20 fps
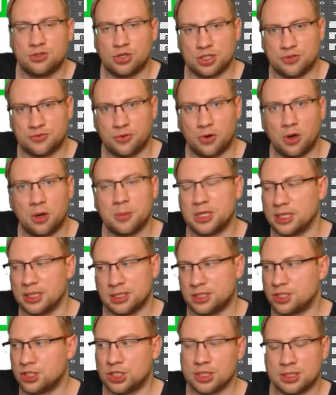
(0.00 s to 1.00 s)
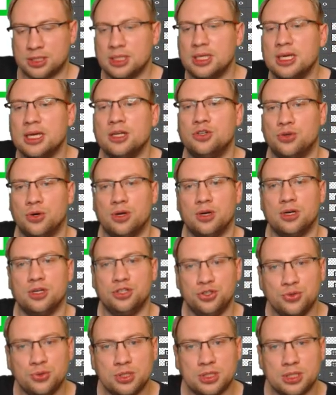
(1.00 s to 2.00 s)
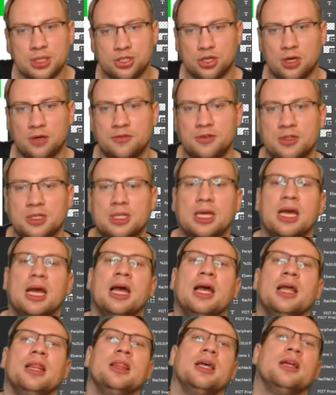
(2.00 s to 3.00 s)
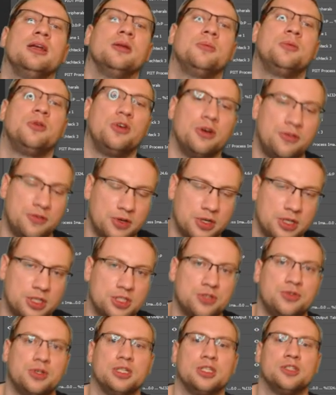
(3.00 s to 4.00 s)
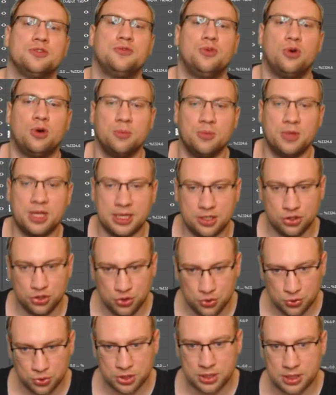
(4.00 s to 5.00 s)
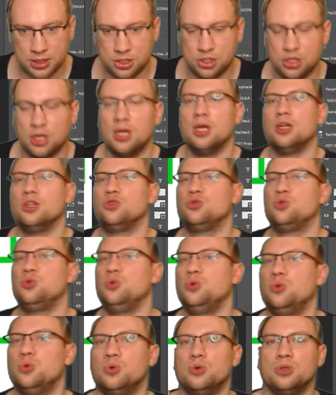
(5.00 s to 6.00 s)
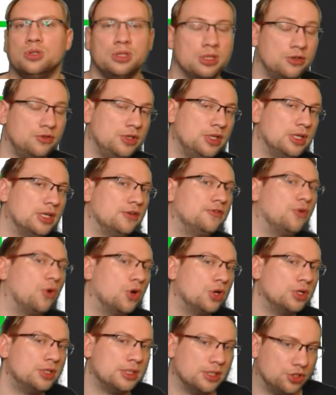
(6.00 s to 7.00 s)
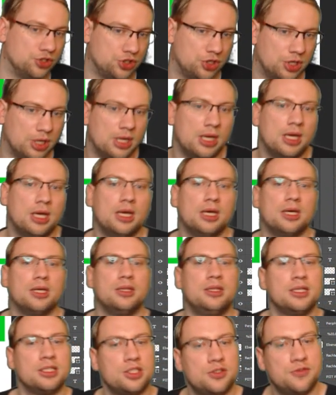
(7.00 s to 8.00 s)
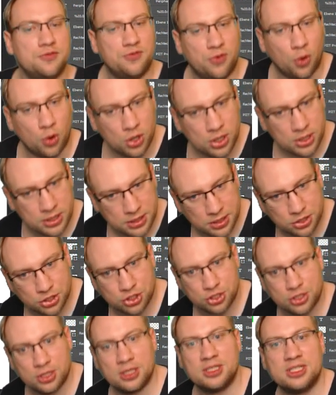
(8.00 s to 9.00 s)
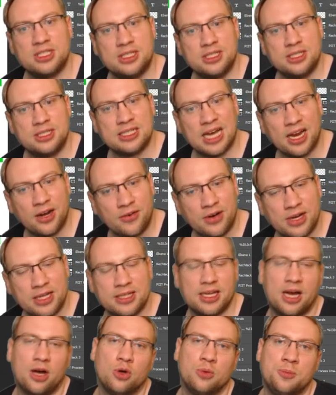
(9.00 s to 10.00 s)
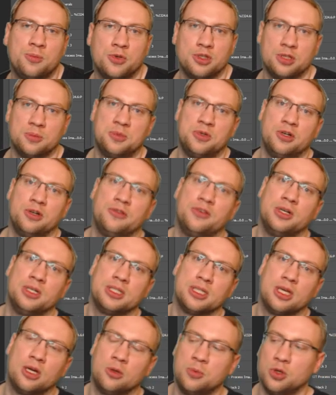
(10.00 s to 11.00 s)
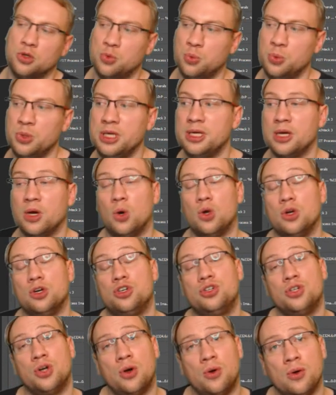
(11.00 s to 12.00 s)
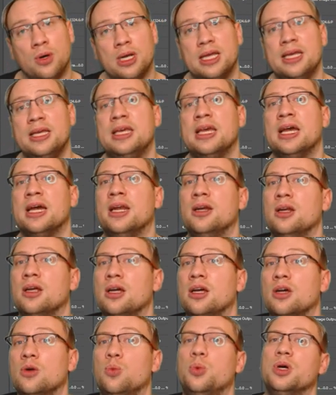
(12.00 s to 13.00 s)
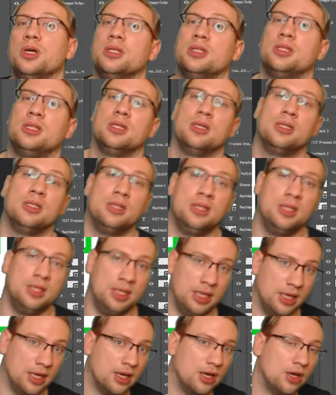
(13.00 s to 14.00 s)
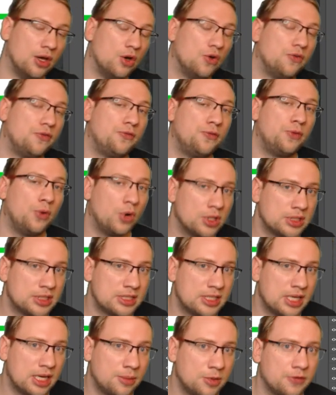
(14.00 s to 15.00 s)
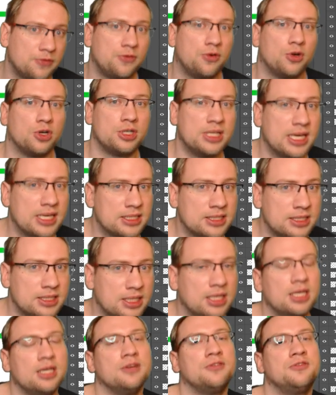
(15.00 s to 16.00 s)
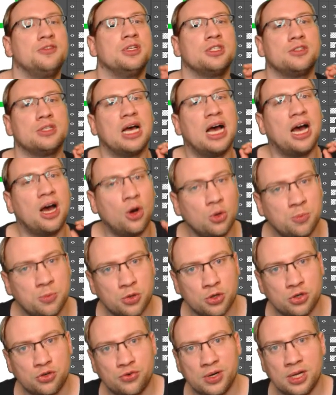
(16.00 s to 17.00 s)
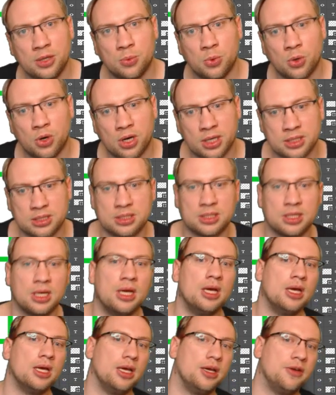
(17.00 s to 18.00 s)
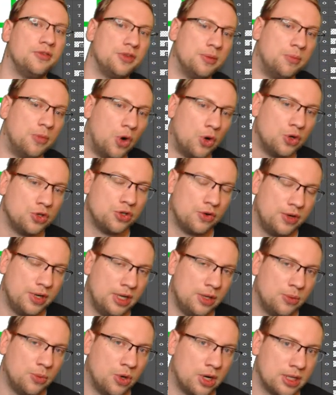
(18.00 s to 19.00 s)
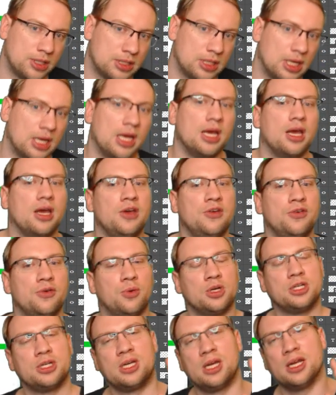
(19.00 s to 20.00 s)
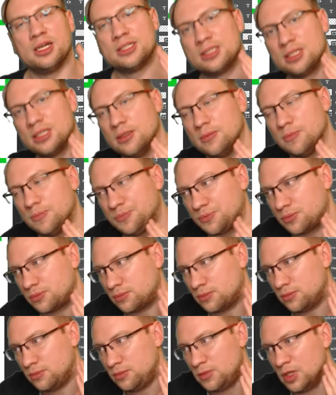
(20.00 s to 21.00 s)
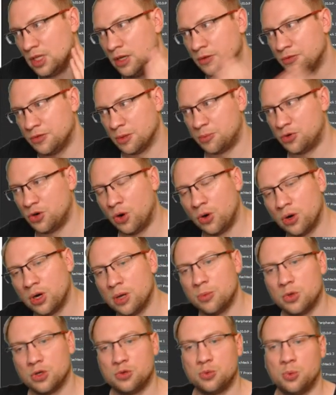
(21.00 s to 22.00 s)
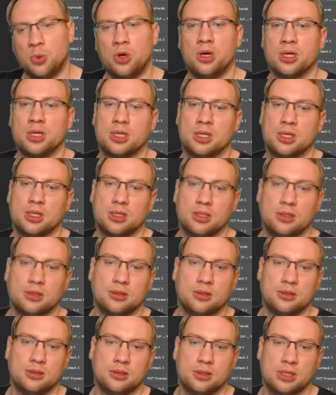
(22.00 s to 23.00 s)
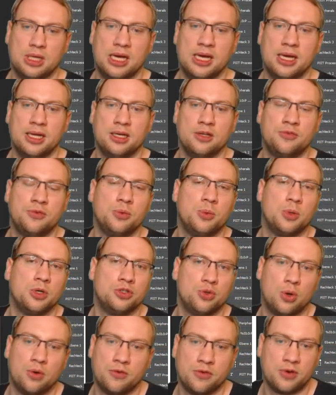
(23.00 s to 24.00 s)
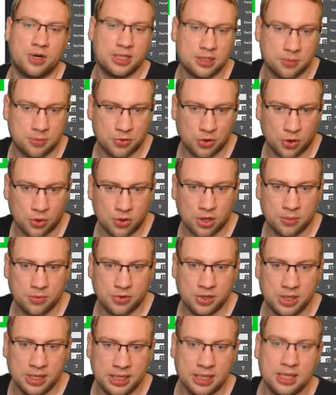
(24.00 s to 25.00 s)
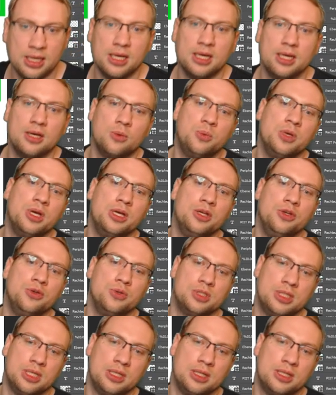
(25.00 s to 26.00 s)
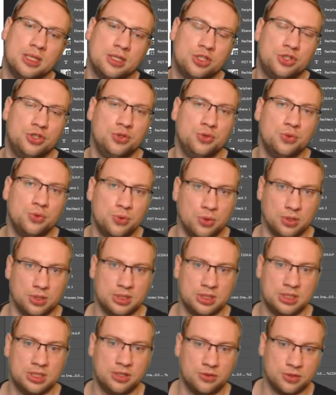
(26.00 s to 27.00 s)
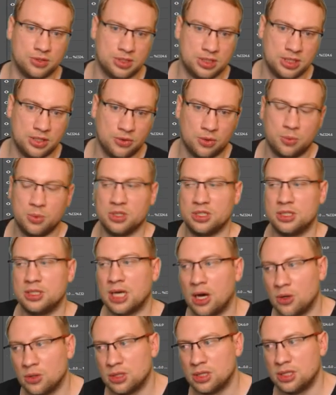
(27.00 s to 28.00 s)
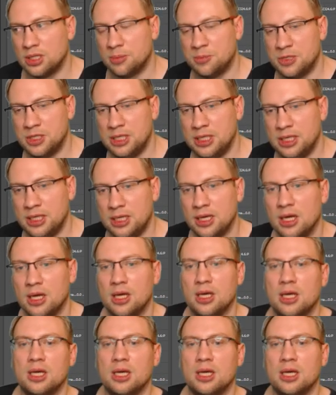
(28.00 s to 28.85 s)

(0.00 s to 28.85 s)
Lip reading: transform it, it's just the internal usage of it, and then the peripherals transform that usage to the real voltage. This voltage, the direct output, the peripherals output, we control again with the force table for testing if this output really works, if the motor really works, if you want to test if the program would work, and if we want to override the program really, we are using the Q00 without the P.